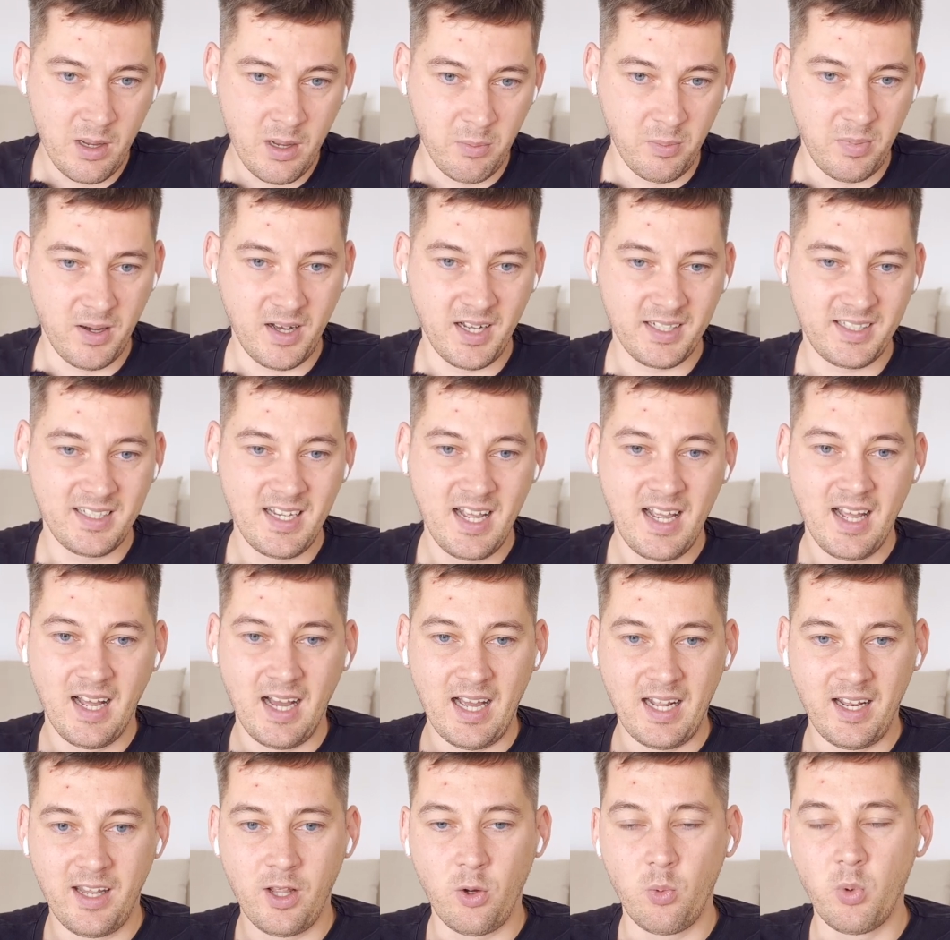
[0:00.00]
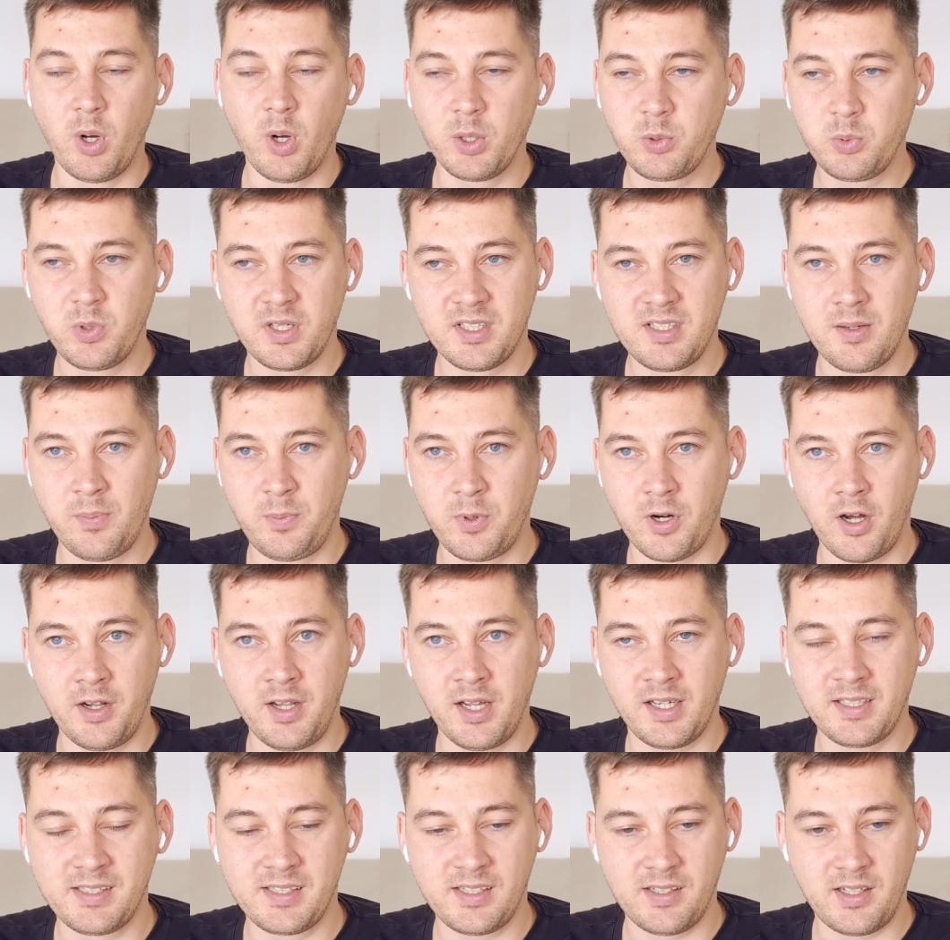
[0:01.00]
but I don't know, what was the
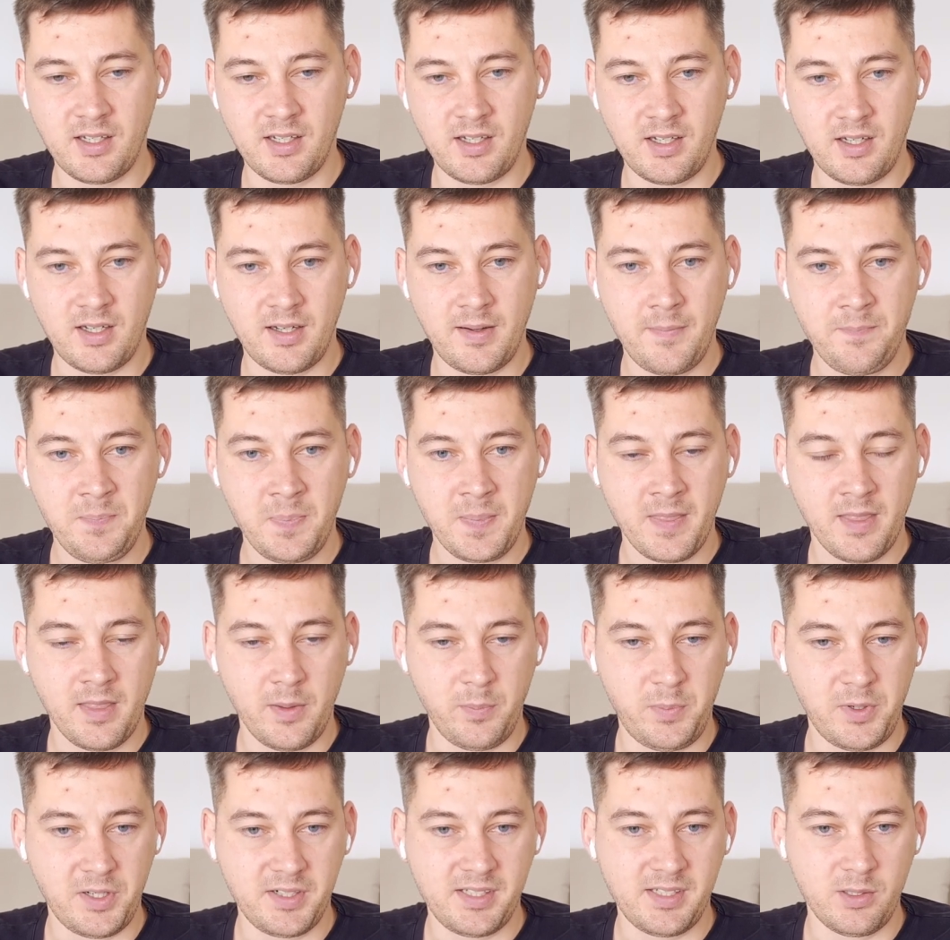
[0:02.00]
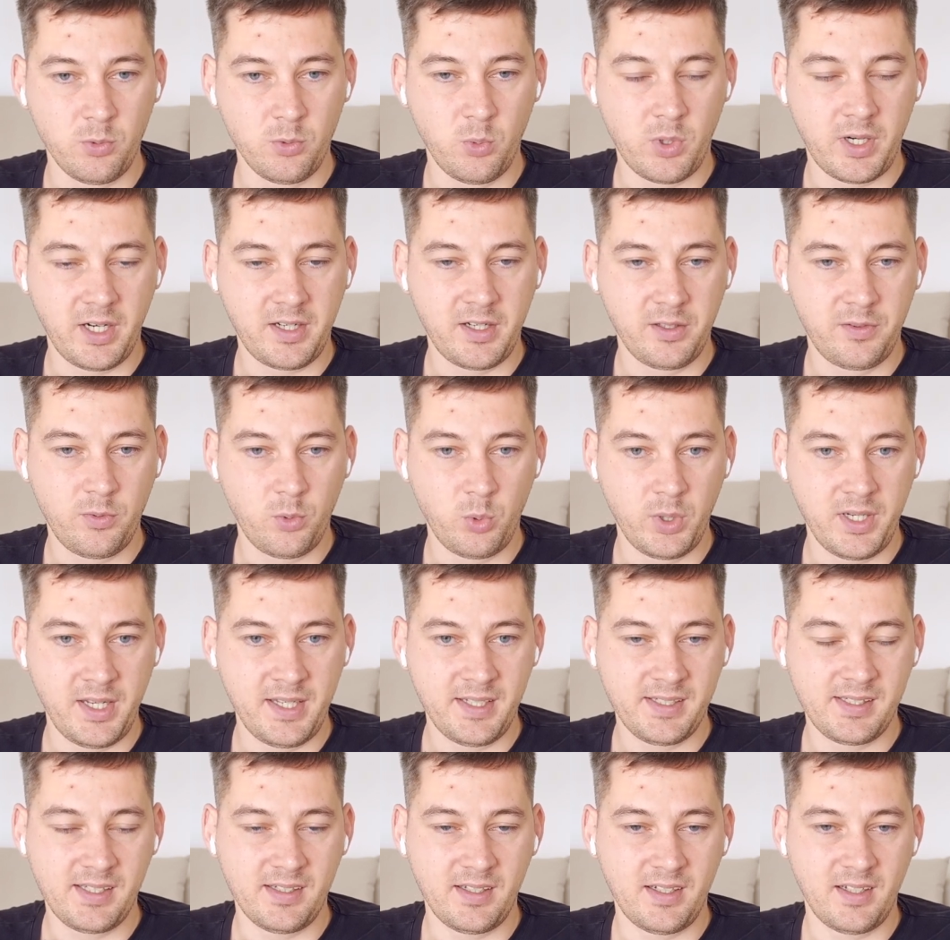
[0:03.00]
products the person worked with,